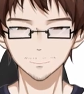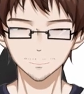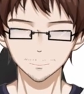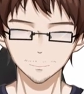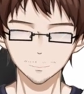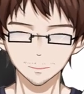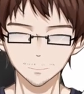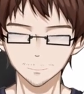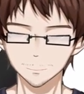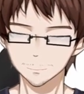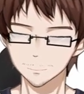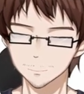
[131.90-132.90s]
mine
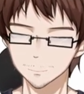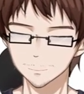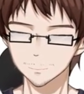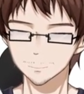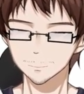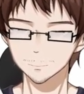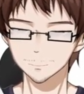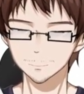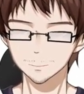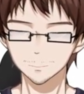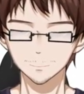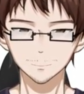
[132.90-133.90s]
from
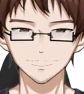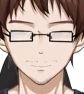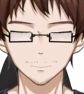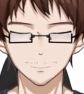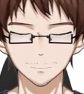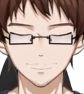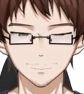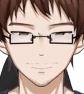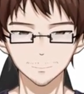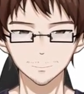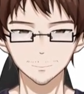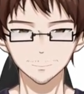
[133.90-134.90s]
well last October
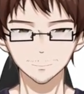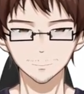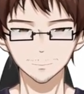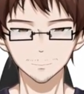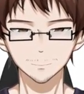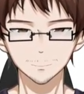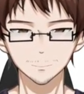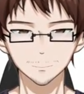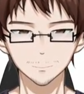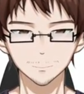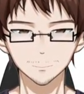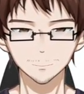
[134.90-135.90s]
of
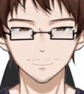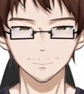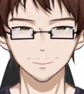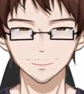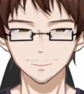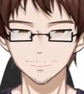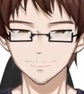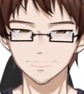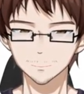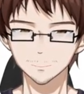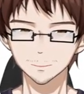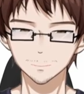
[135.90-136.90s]
uh,
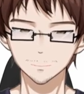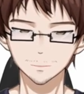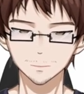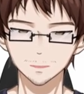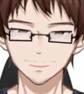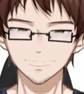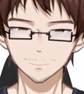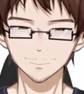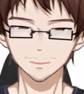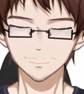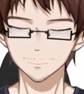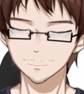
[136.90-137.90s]
Hello Charlotte
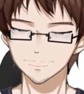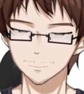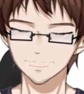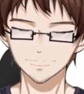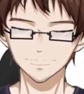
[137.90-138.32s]
episode two.